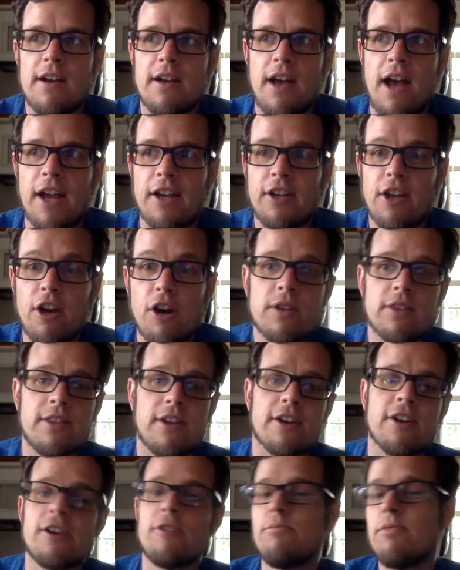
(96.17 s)
I know
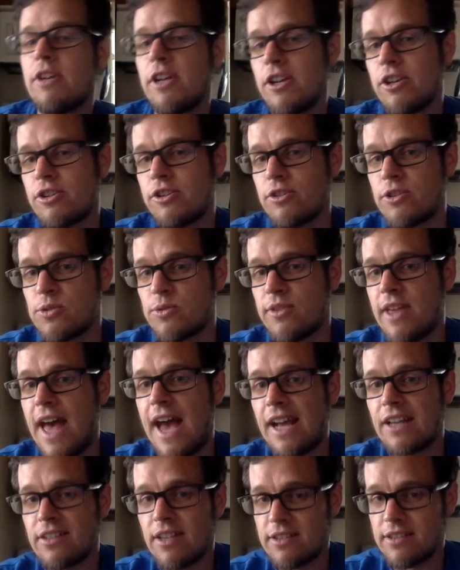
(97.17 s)
there could be issues with
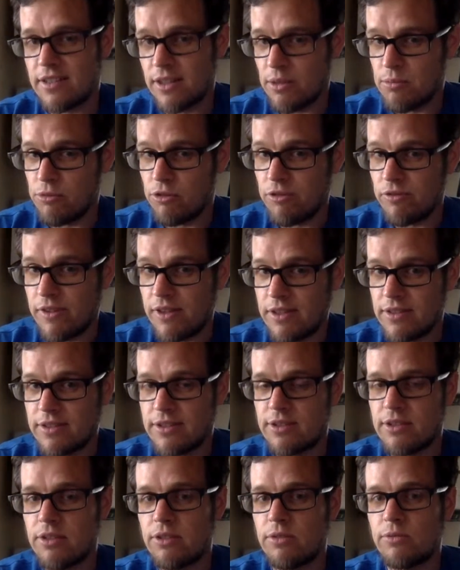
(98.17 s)
accessing the movies,
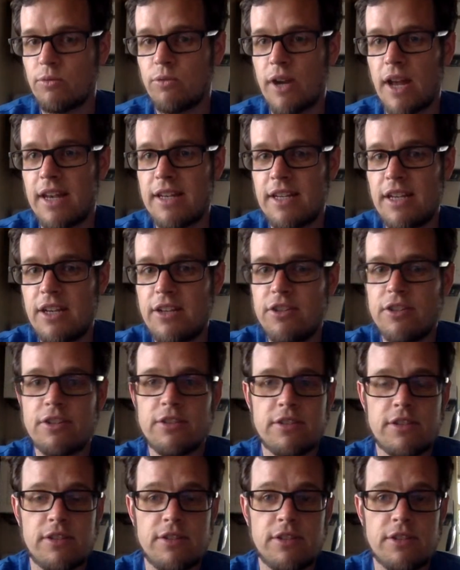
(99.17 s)
so what I need
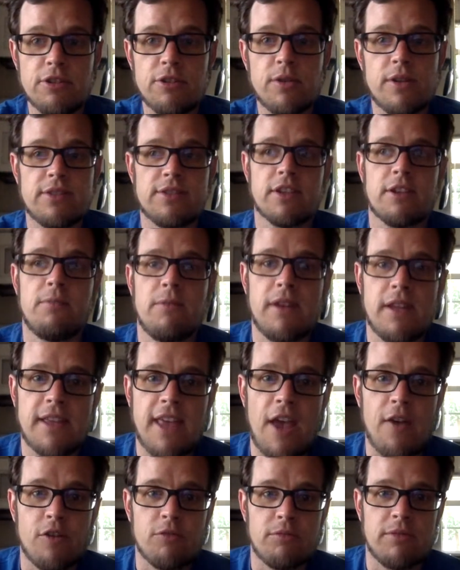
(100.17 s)
you to do is
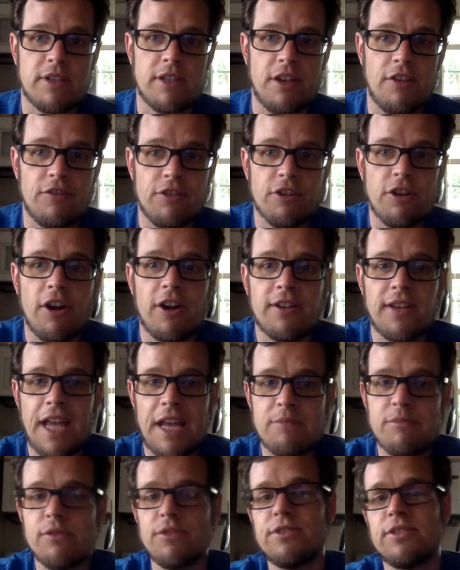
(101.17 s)
communicate with me if you're
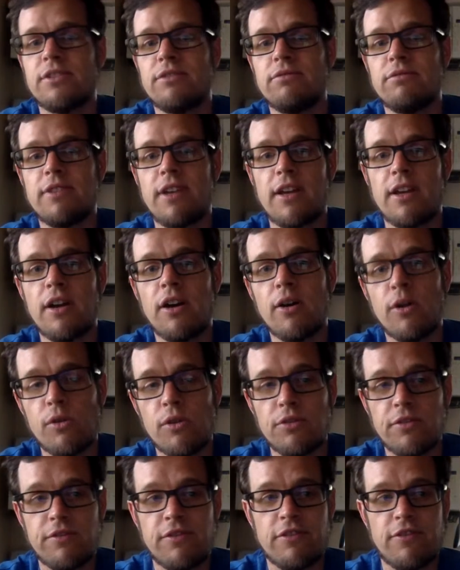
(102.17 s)
unable to get a
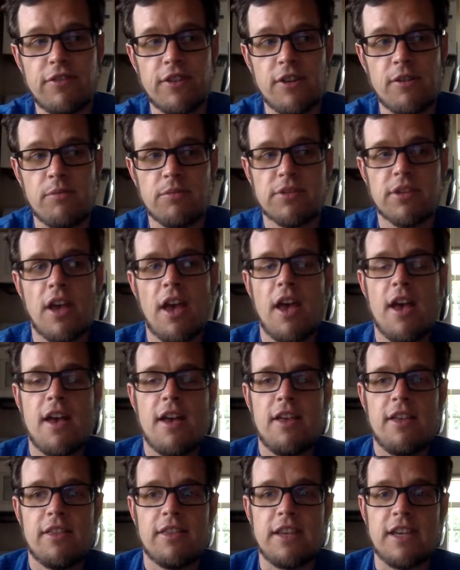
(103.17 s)
hold of the films.
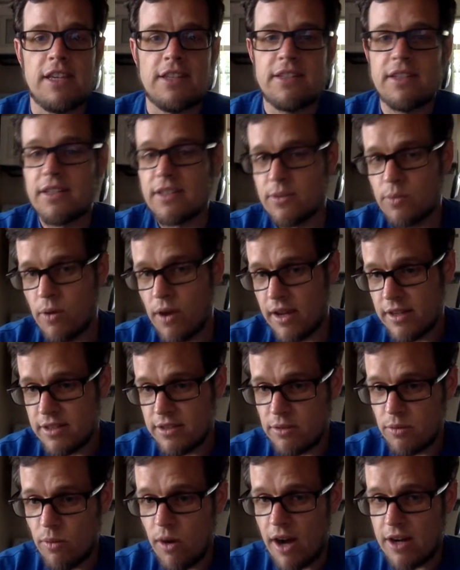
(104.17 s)
The easiest way
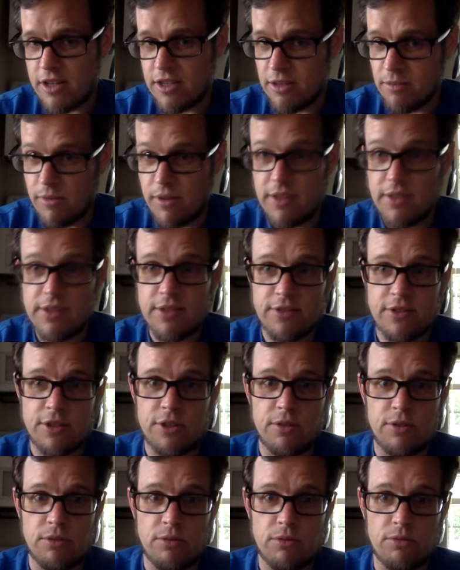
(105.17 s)
to watch them is
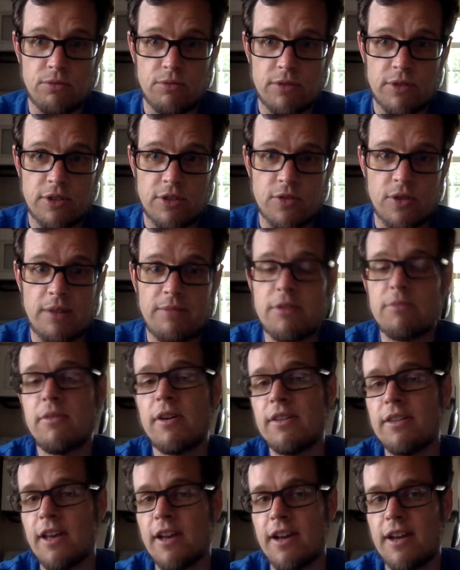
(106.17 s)
to stream them
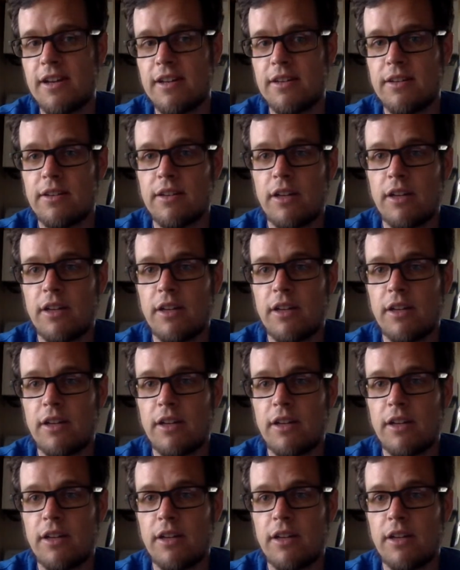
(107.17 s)
online.